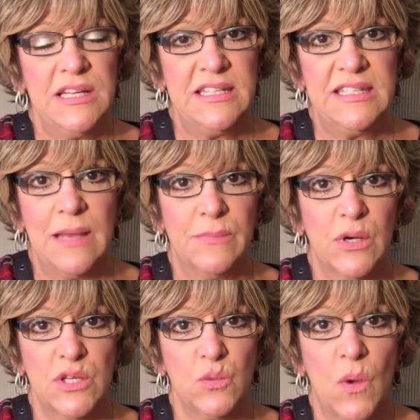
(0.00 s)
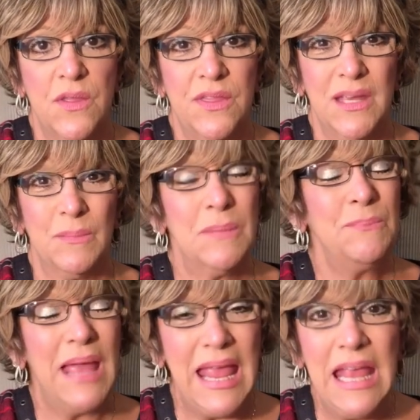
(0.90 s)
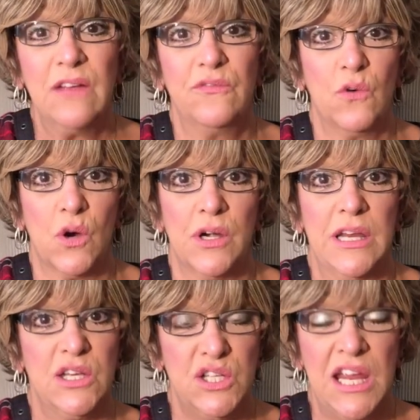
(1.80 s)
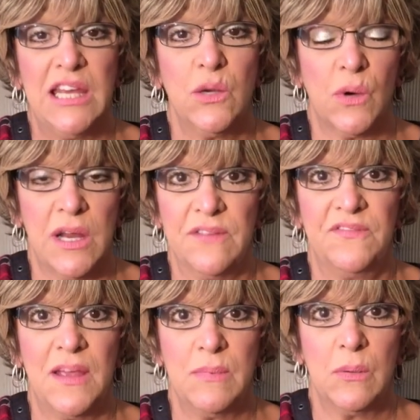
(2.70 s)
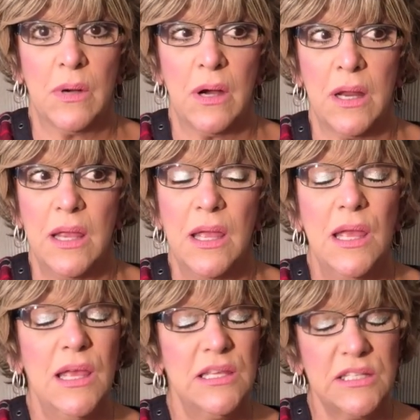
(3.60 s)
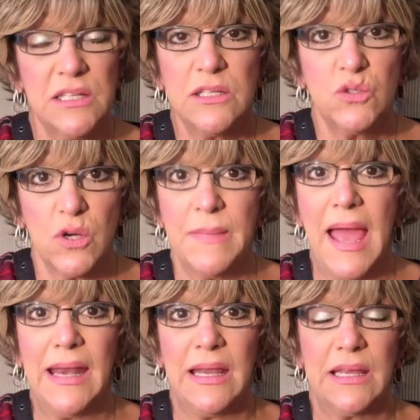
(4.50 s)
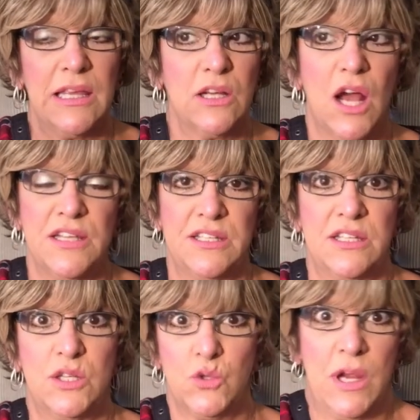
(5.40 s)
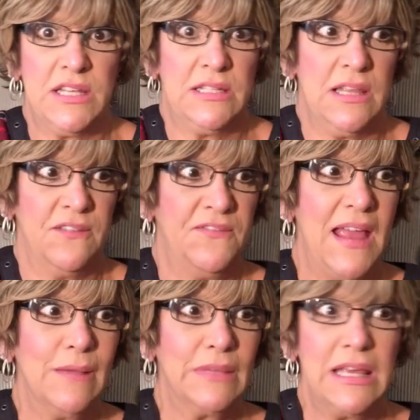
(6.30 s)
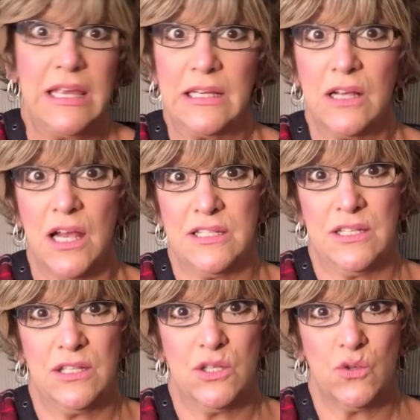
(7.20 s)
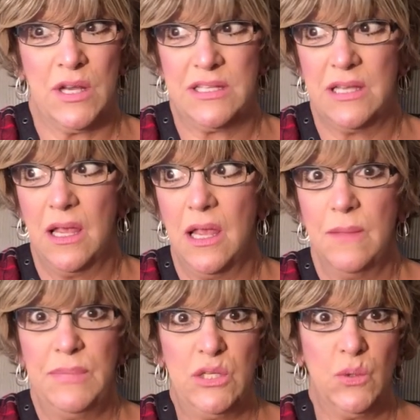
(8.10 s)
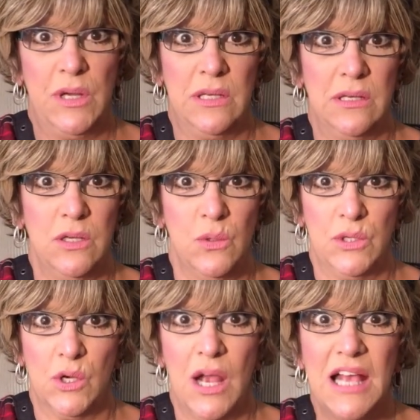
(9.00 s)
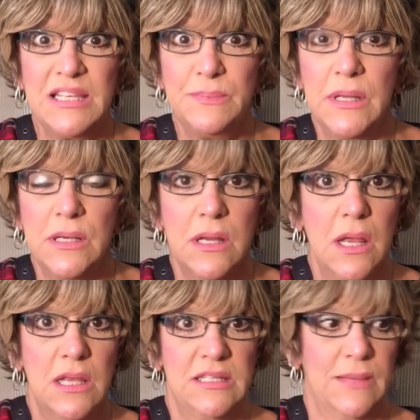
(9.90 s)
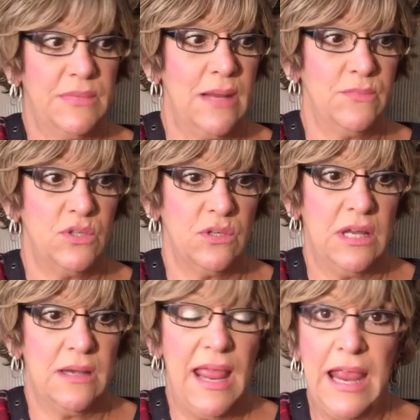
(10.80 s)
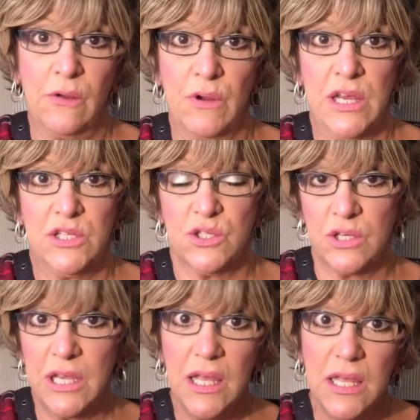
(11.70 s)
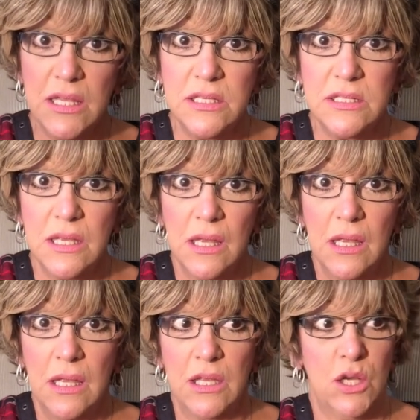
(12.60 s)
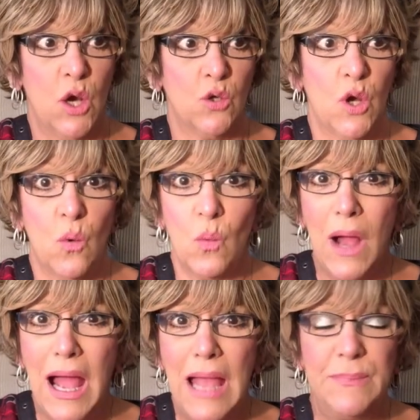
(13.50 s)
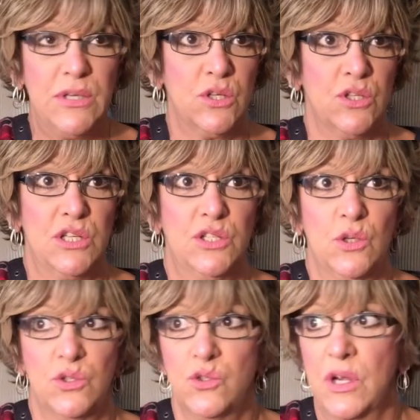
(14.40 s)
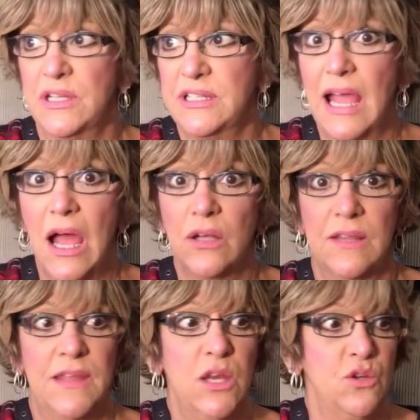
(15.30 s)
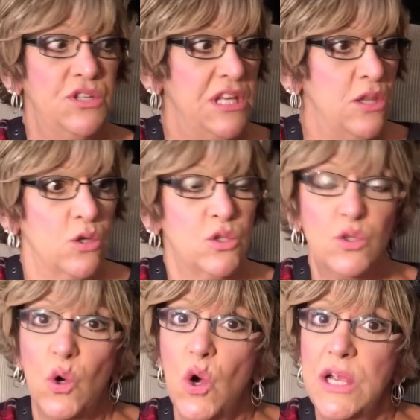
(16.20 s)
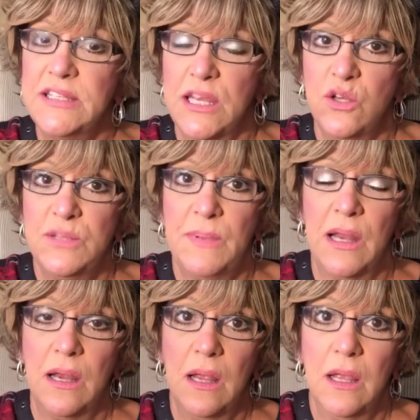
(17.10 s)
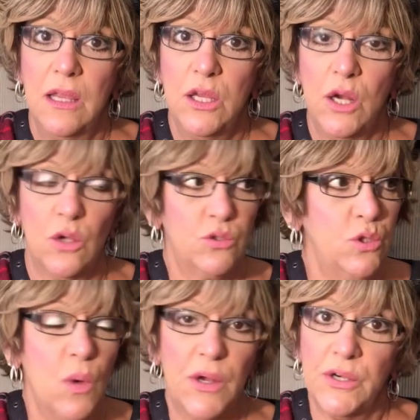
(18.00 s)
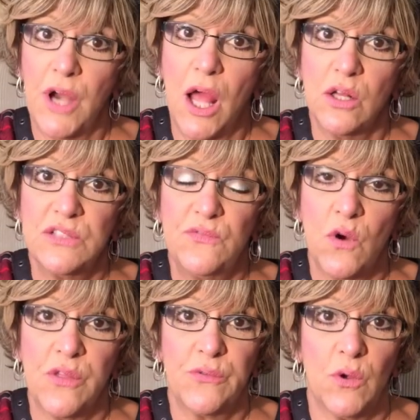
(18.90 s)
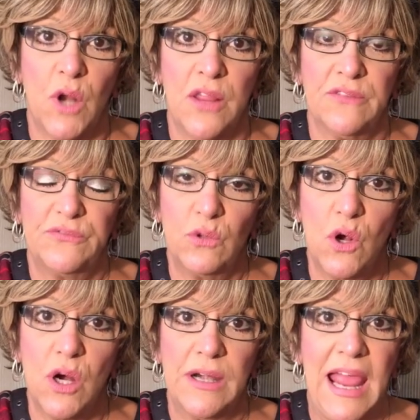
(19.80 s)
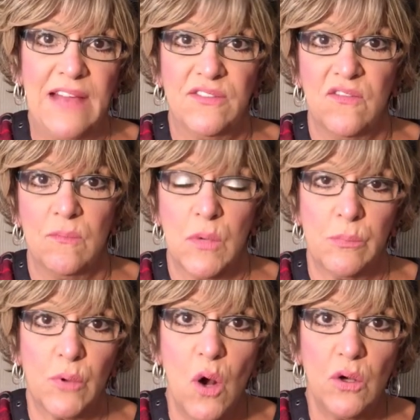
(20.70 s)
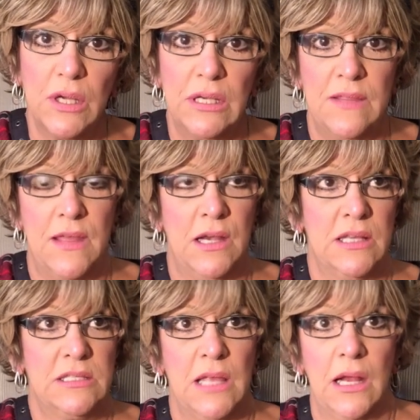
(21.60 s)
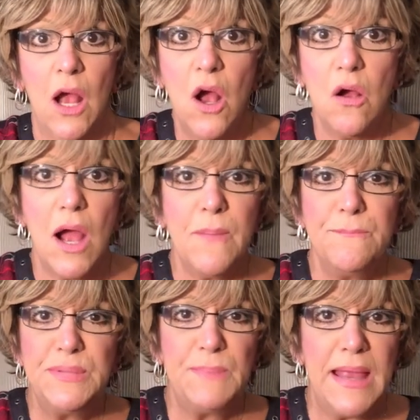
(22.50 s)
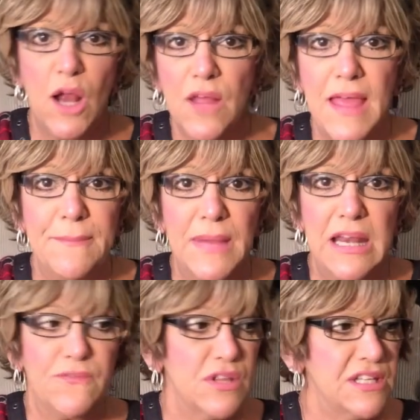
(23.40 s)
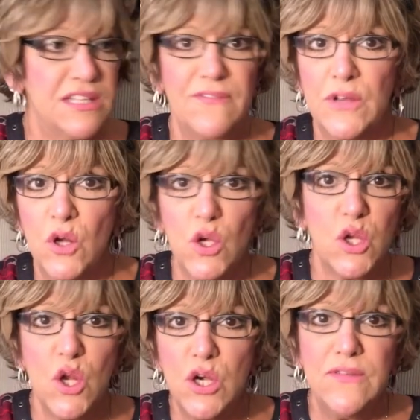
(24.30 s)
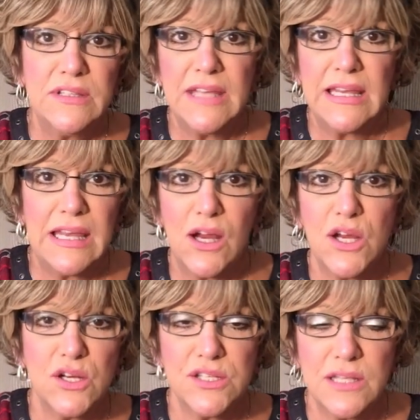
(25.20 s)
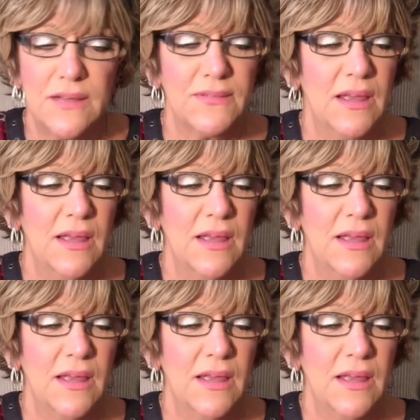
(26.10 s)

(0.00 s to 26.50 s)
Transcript: December is one thing, but paying for it in January and February is traumatic. It causes stress in the family, it causes stress between you and your husband. Sometimes you get angry at your kids and you don't know why, but you're just so stressed out. And then you see those toys that you spent, you know, $200 for thrown on the floor and half of them are broken. And then it's like, oh, I paid all that money for this stuff and look, you don't even take care of your stuff.